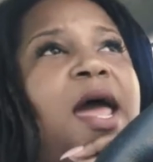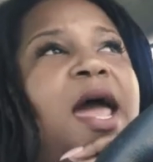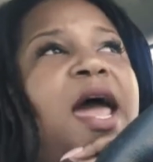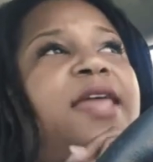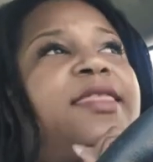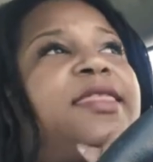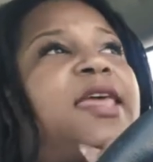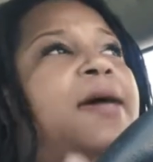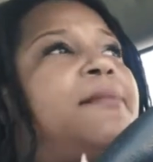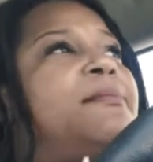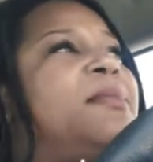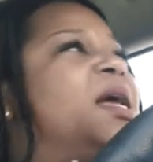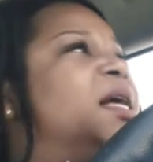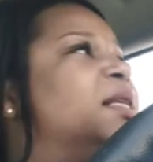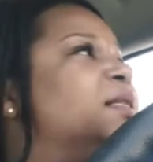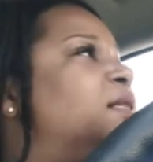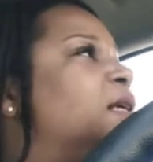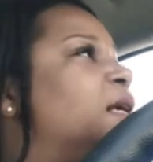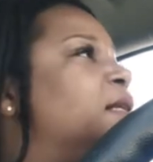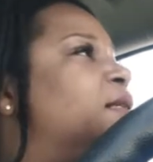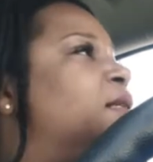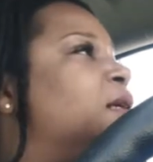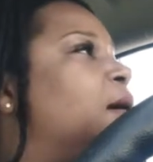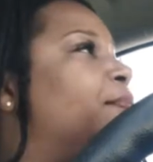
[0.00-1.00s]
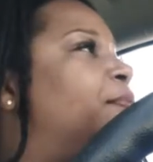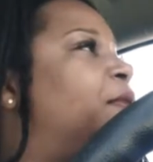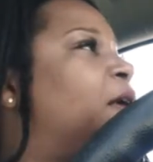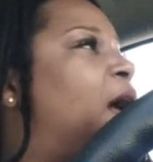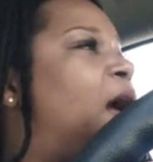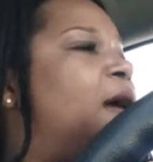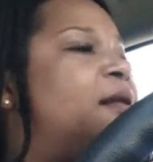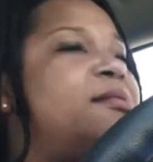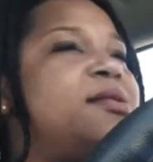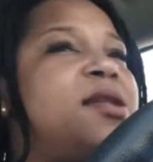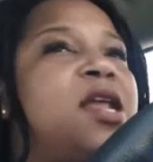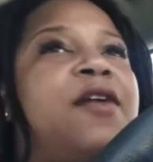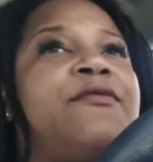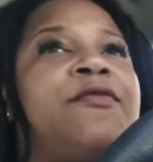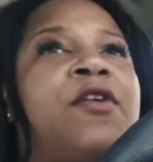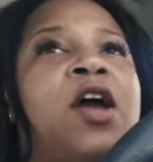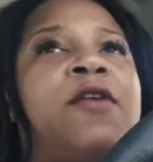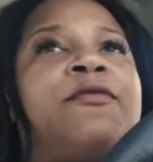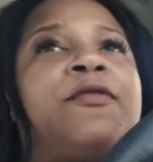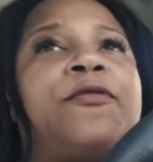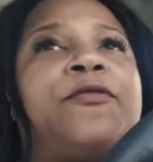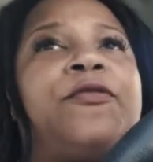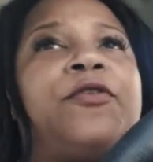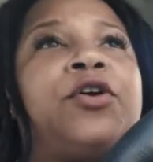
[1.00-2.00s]
And that man said something I never
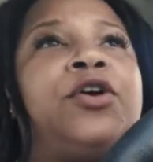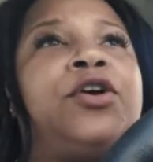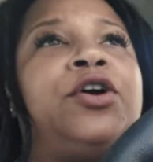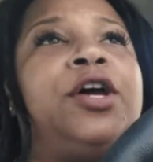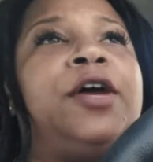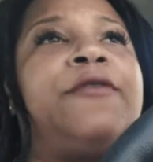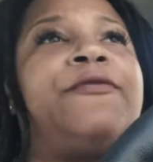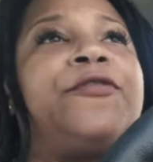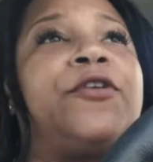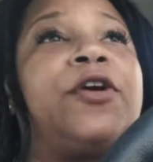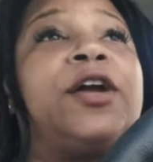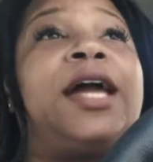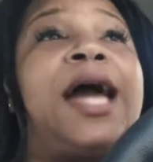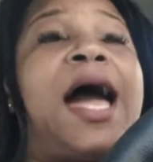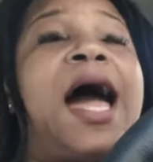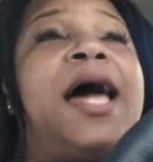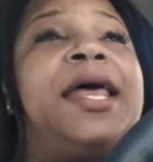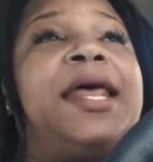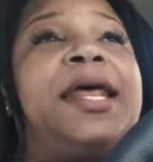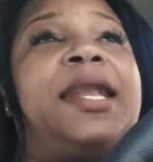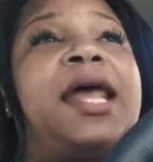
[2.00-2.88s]
ever forgot,